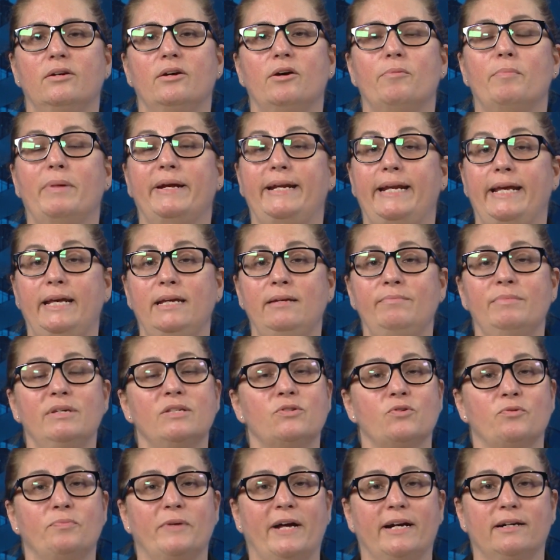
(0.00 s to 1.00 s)
My name
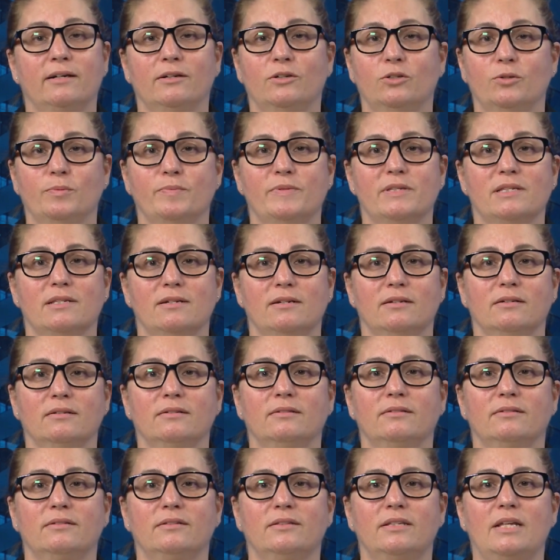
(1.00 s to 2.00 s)
is Rebecca Obstler.
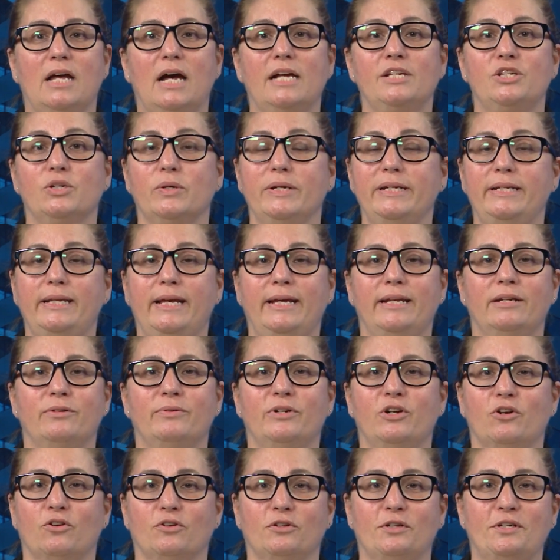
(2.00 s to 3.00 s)
I joined NATO
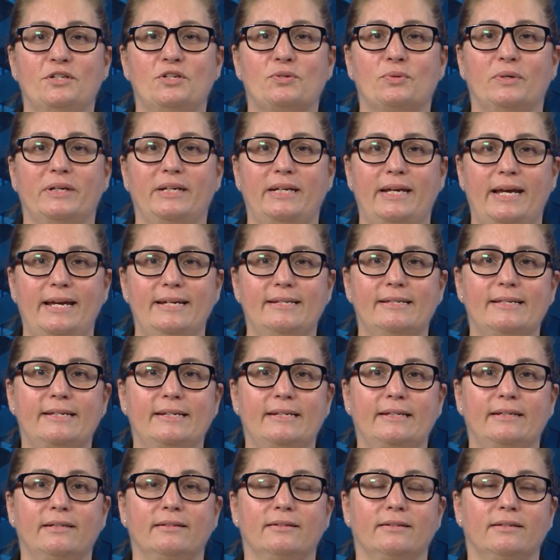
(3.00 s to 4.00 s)
in early
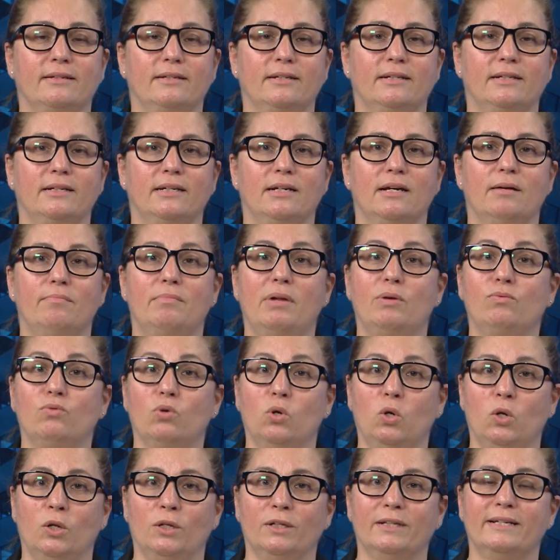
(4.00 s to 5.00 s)
2018. My
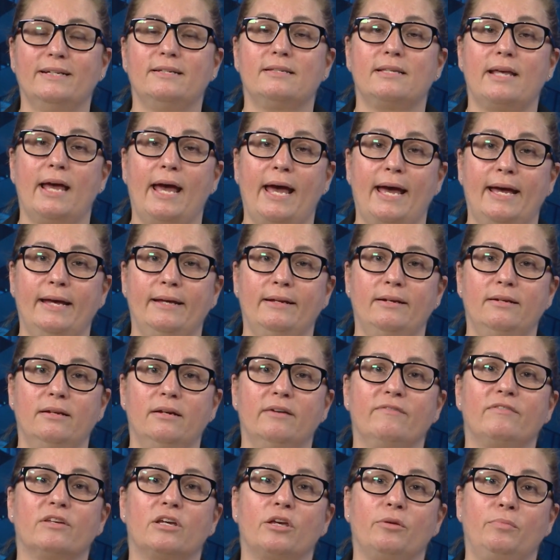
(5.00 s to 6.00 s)
role is head
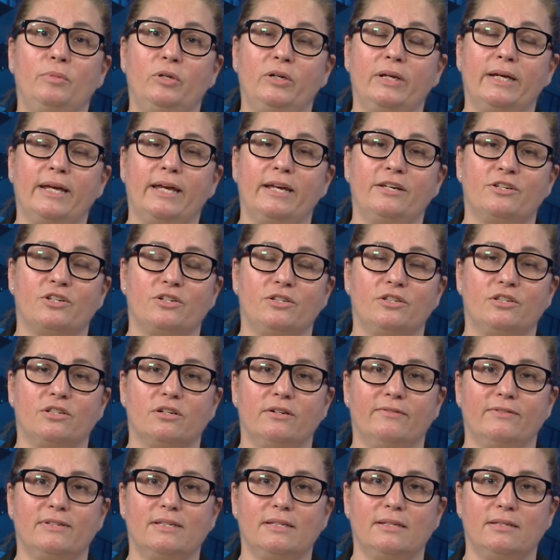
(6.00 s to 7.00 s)
of the Communication
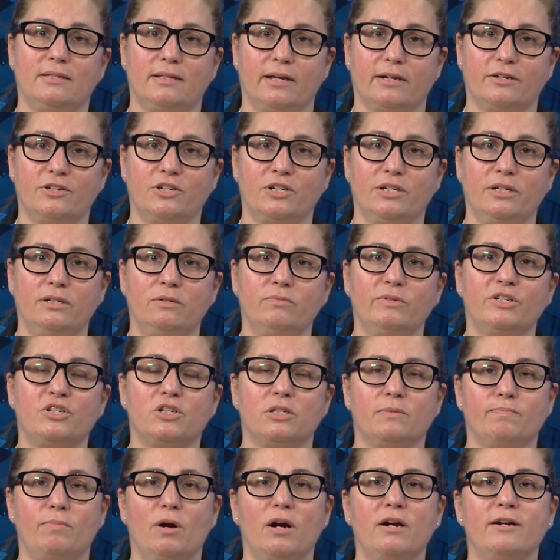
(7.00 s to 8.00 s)
Services section, which
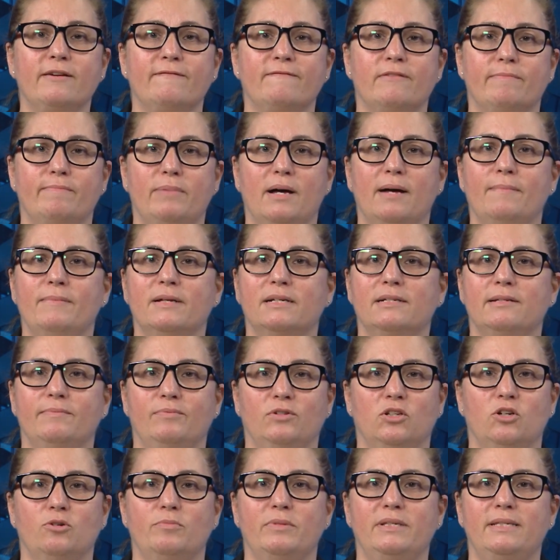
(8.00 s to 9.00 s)
is part of the Public
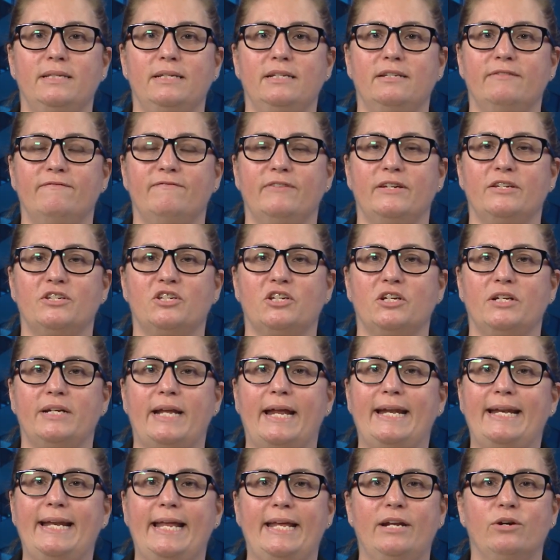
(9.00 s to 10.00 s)
Diplomacy Division
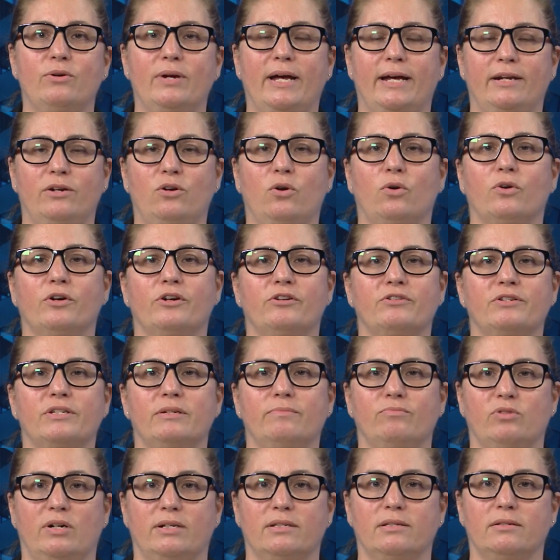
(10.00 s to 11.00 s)
at NATO headquarters in
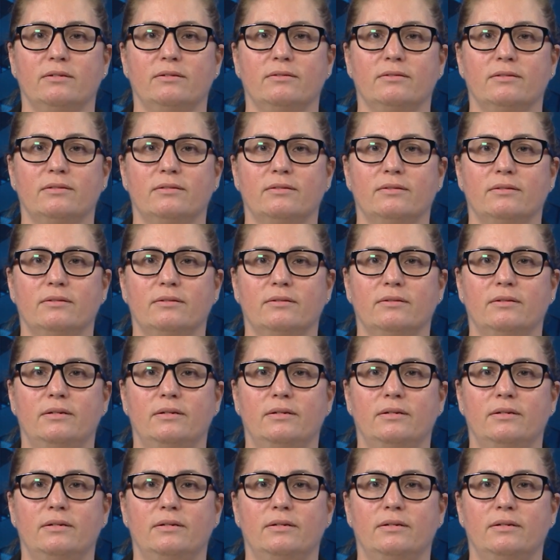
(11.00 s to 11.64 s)
Brussels.